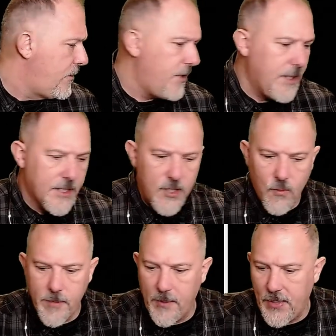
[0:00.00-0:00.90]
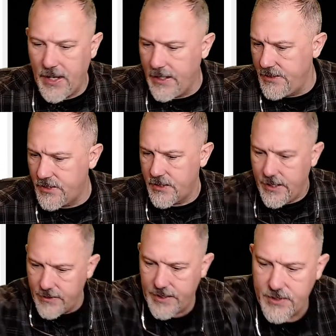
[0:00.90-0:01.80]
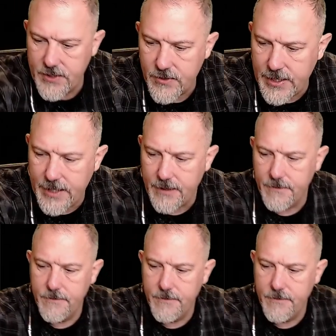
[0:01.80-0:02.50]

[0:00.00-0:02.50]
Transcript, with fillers: You guys know where my pen is? Here it is, it's right here.